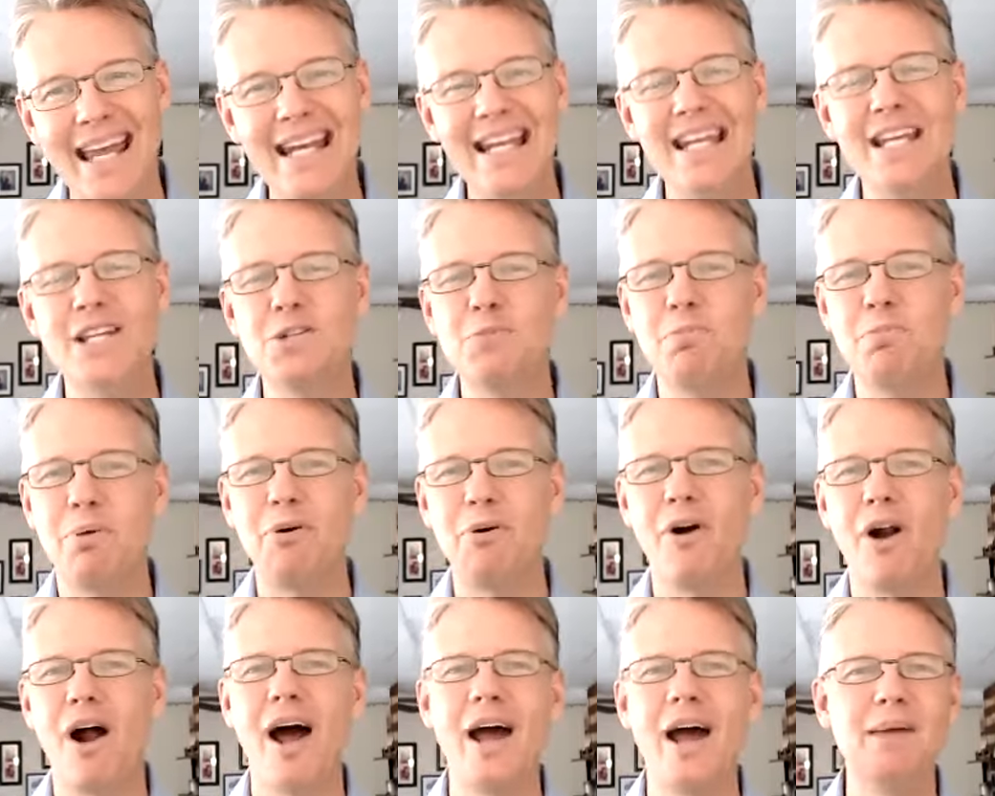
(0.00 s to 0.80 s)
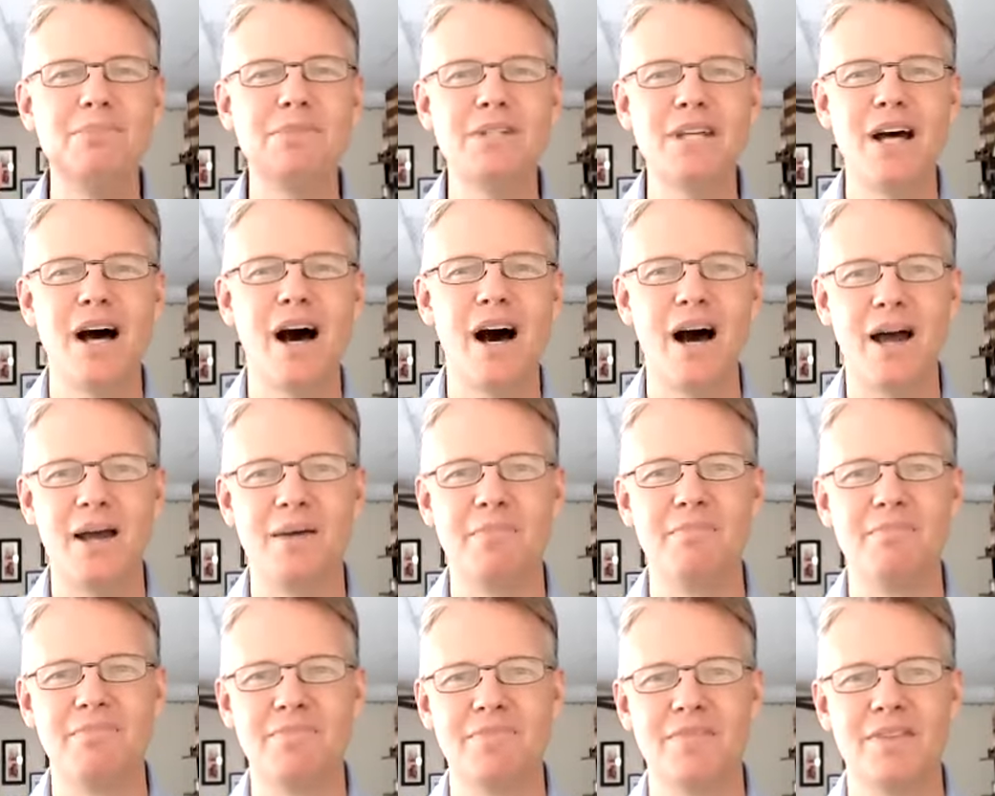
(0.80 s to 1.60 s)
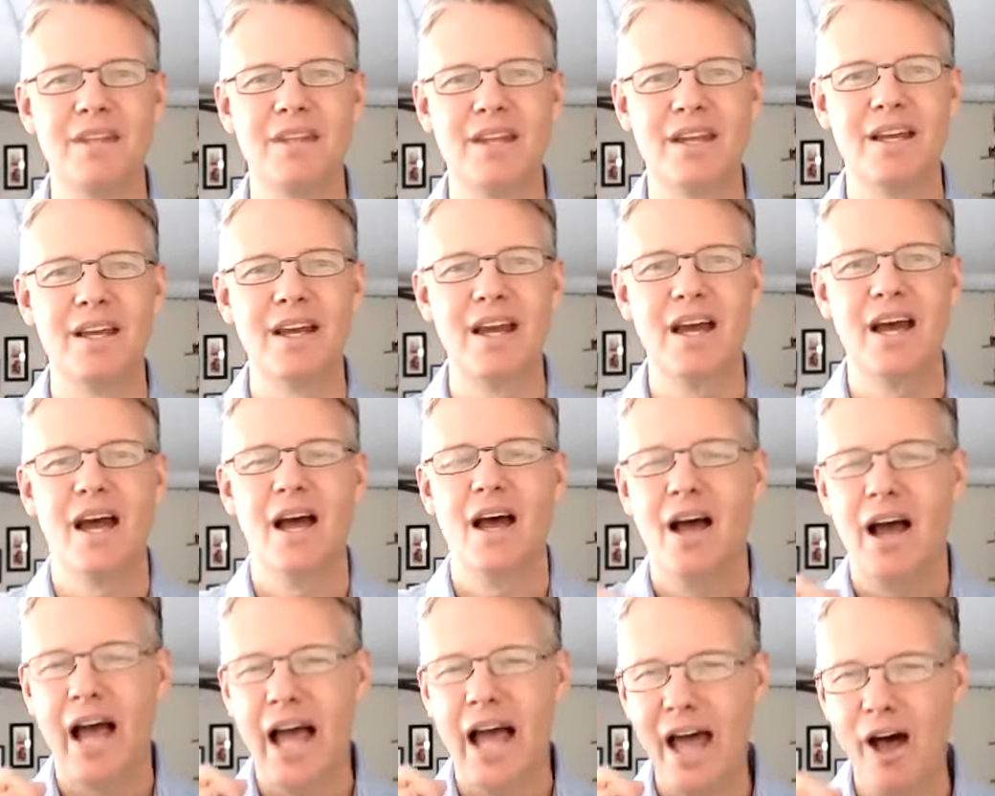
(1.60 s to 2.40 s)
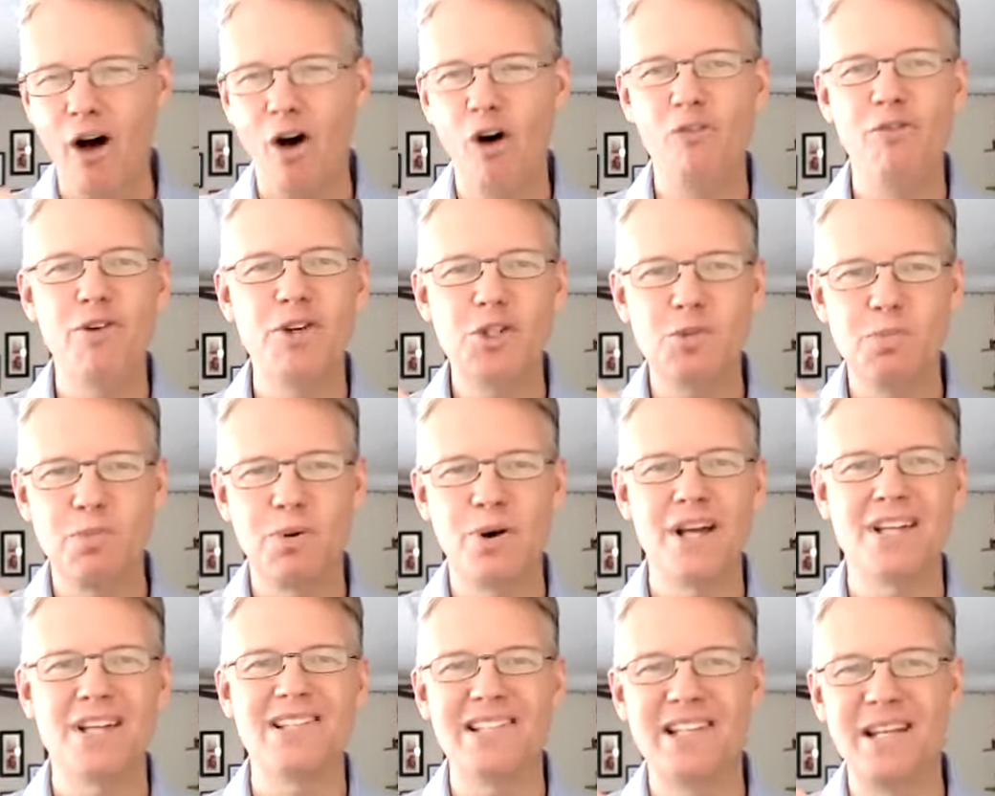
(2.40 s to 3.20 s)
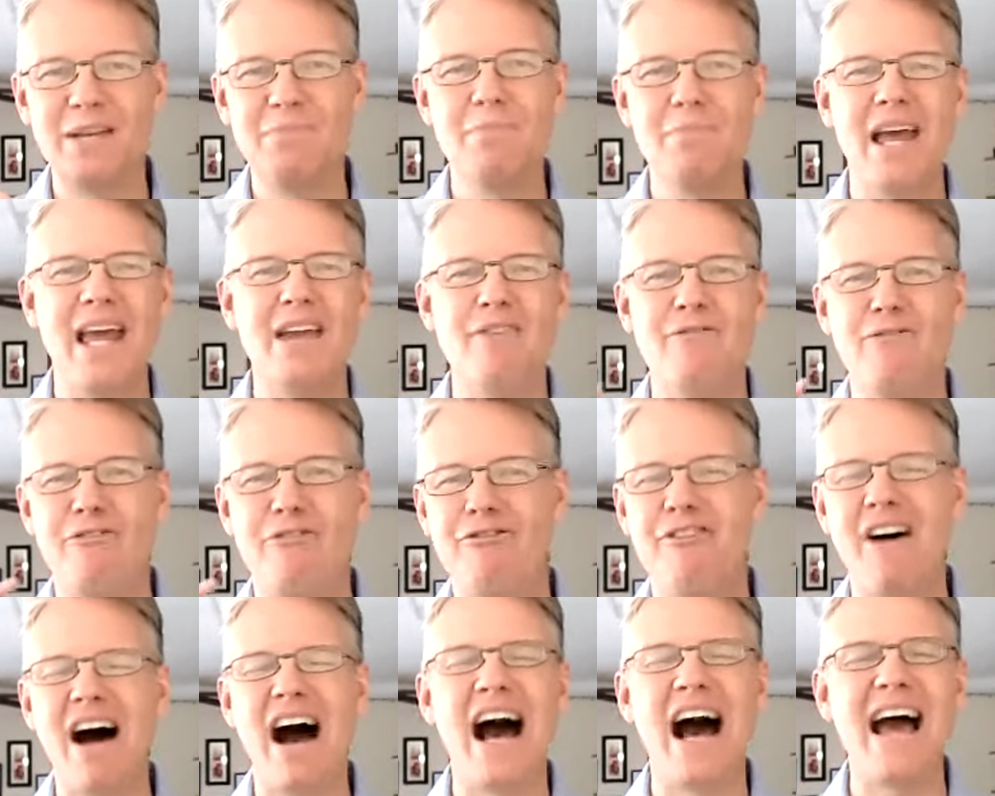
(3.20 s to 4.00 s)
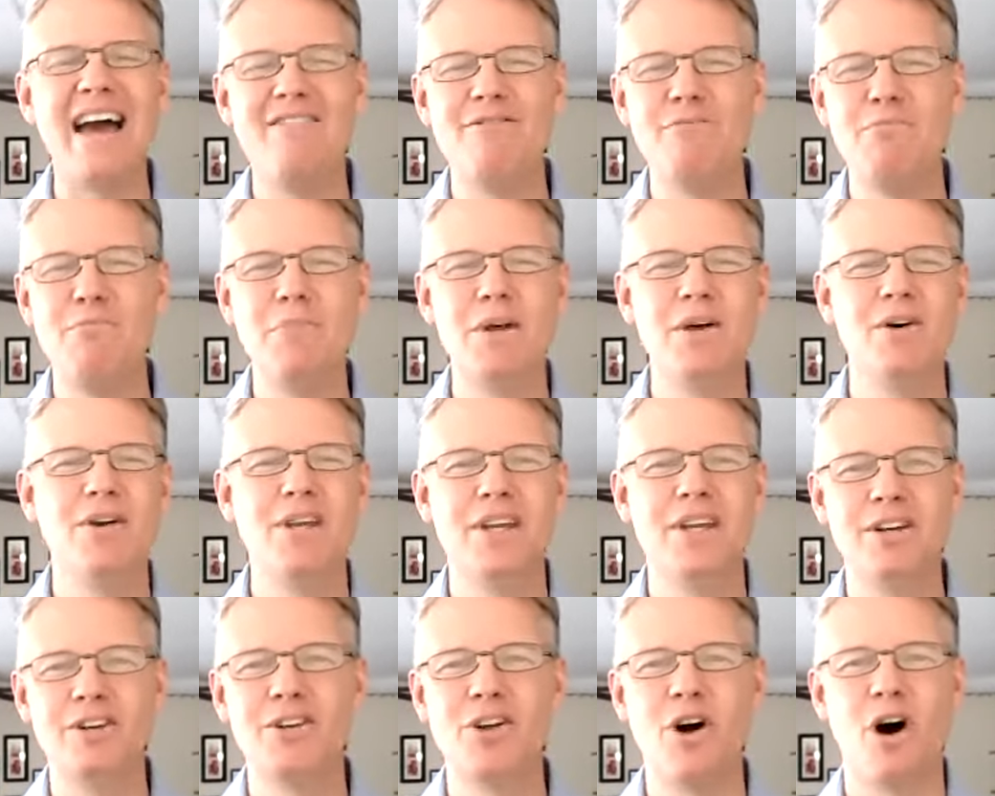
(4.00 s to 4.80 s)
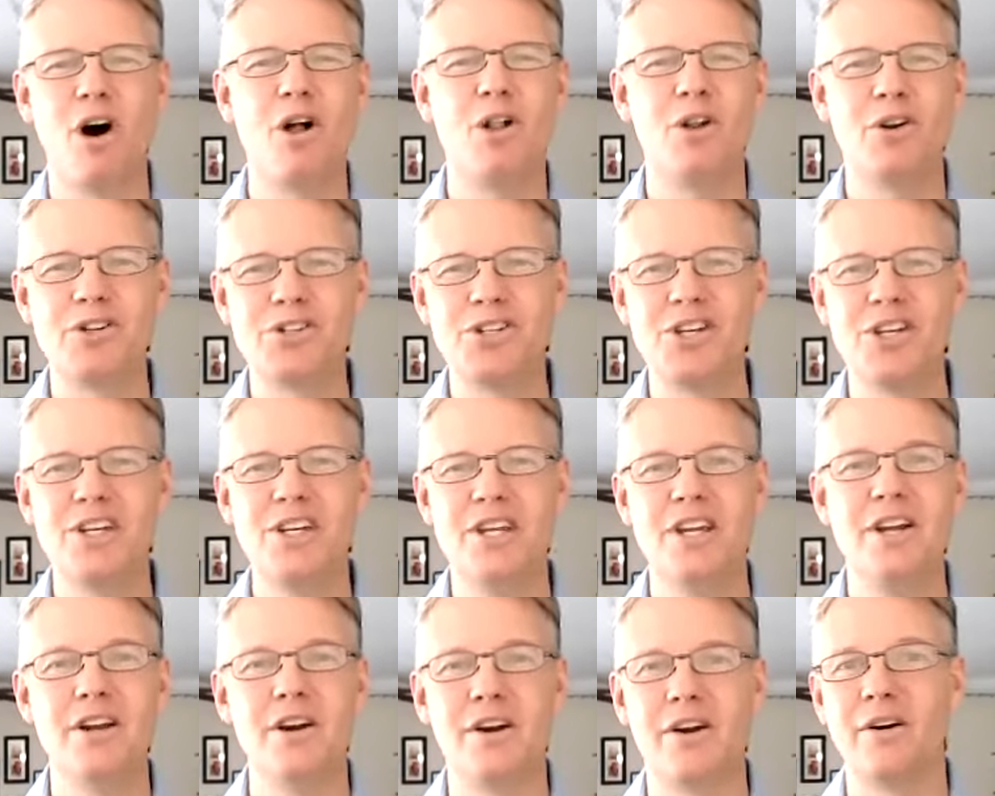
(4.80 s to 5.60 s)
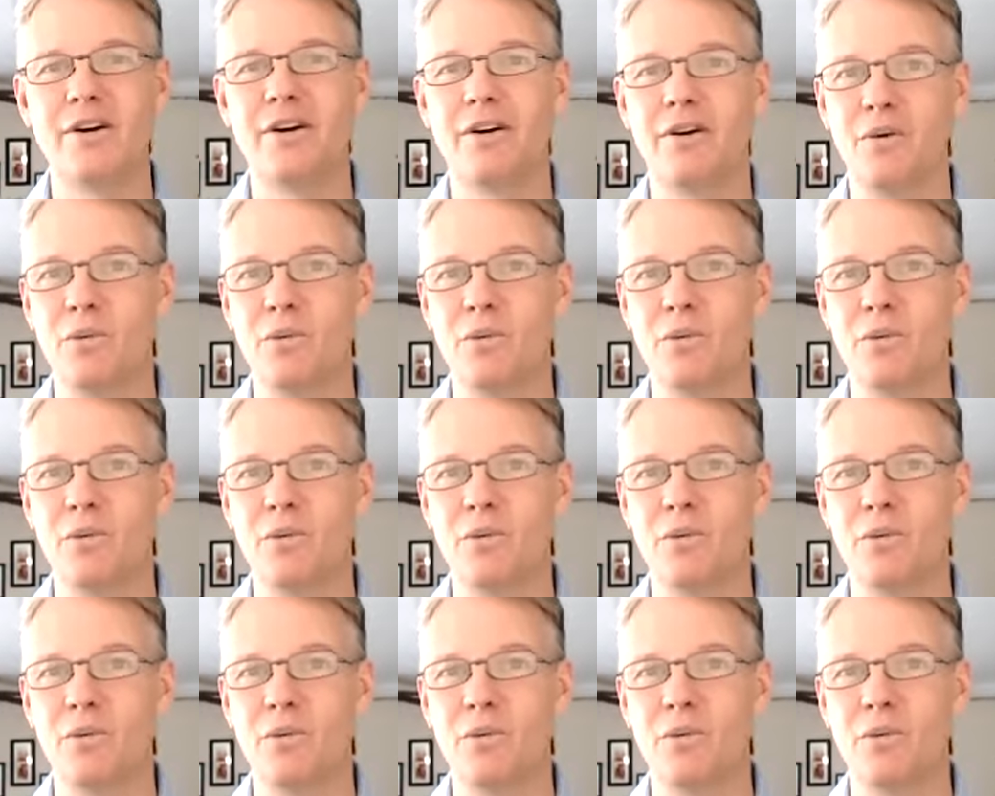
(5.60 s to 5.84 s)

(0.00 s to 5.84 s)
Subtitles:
his prime time, Elvis Presley made $5 million a year,